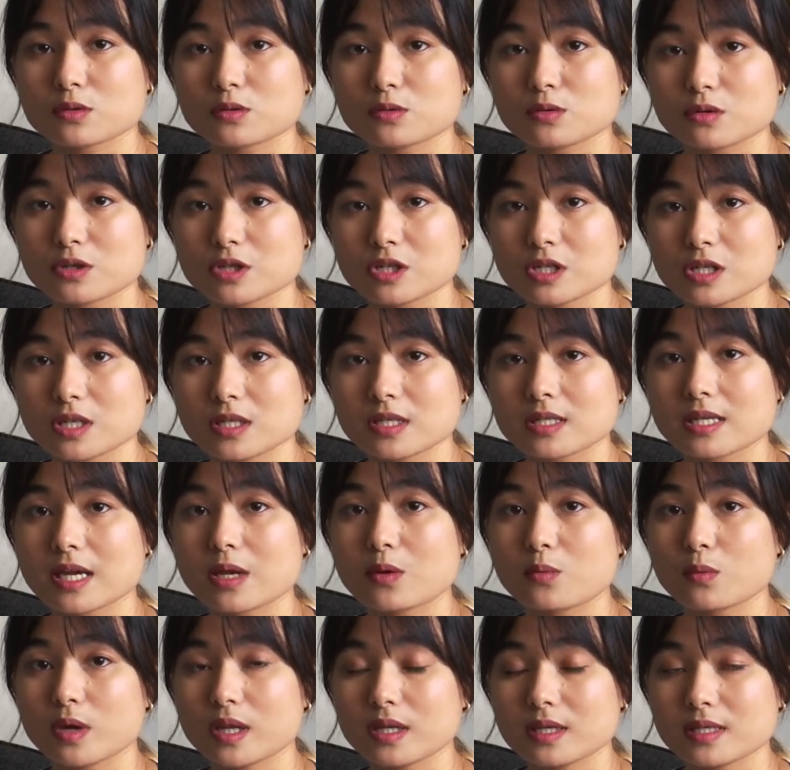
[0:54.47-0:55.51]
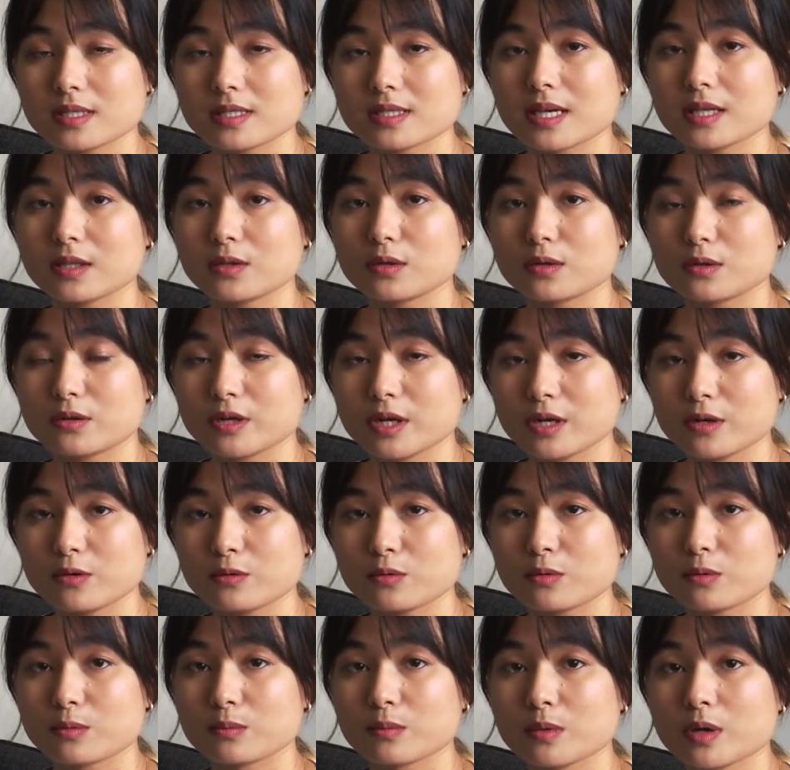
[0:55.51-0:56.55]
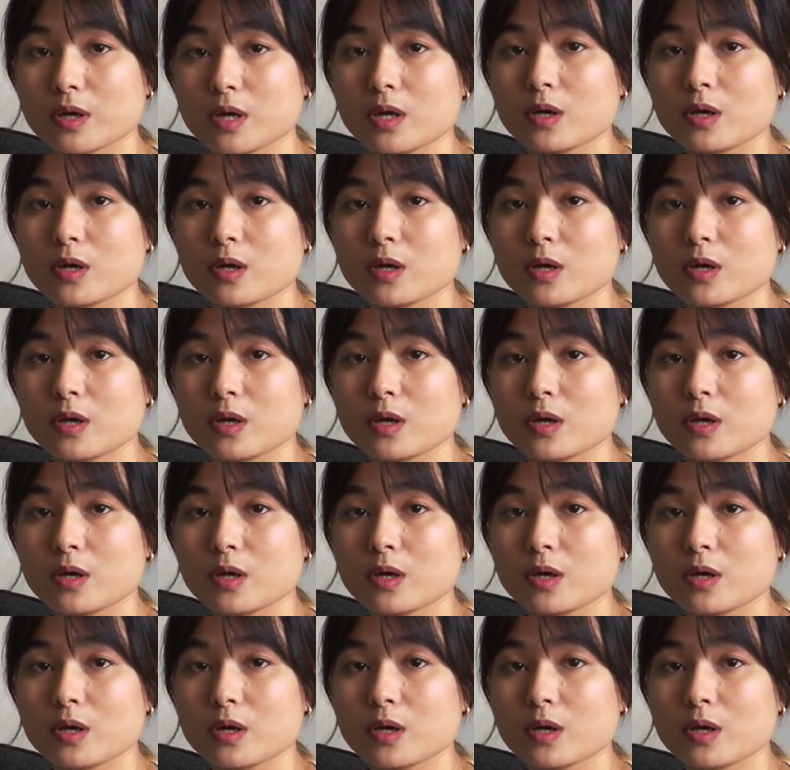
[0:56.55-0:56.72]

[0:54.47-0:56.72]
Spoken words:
score sheets and went inside the green room.